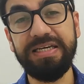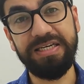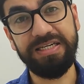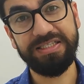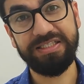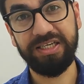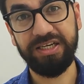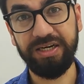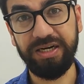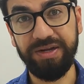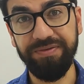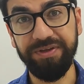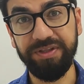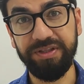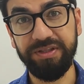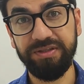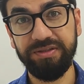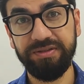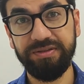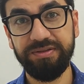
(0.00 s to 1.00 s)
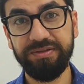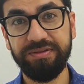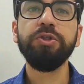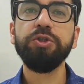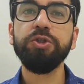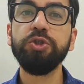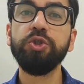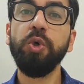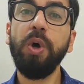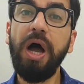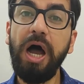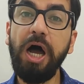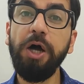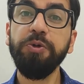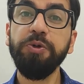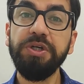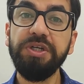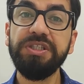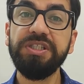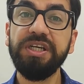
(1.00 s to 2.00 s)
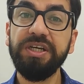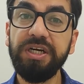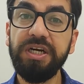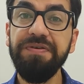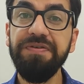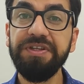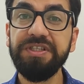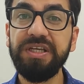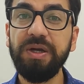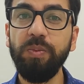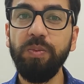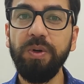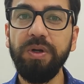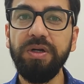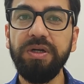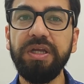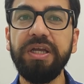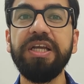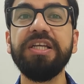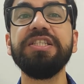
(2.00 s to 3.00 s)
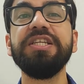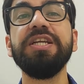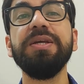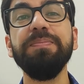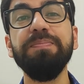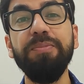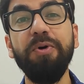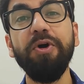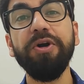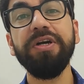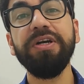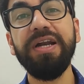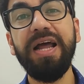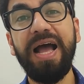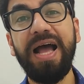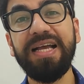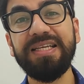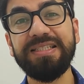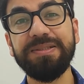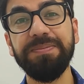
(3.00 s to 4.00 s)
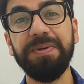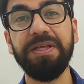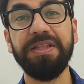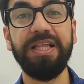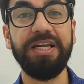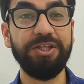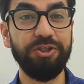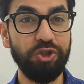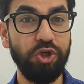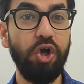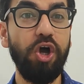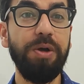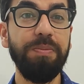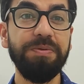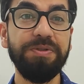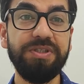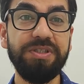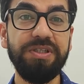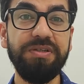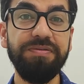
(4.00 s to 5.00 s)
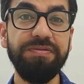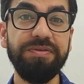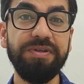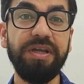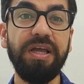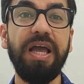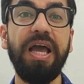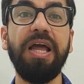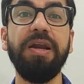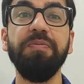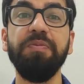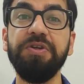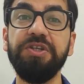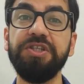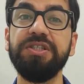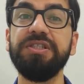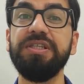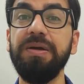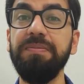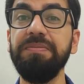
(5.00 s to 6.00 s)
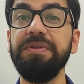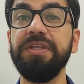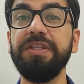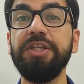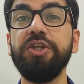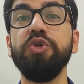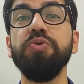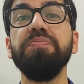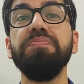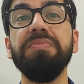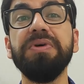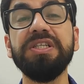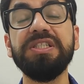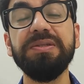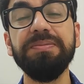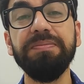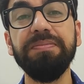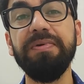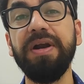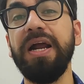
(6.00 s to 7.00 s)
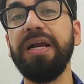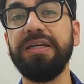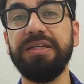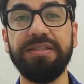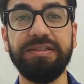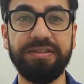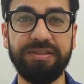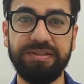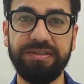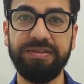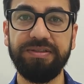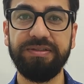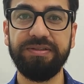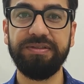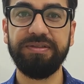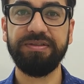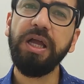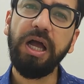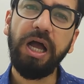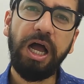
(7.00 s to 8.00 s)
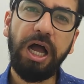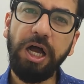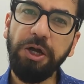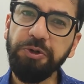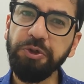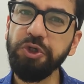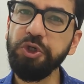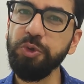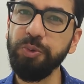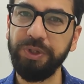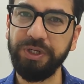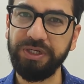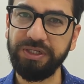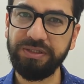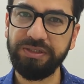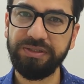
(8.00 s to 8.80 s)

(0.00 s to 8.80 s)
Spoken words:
disagree with. So how to disagree with someone is an important aspect that is observed and which is something that you must practice. How to do it?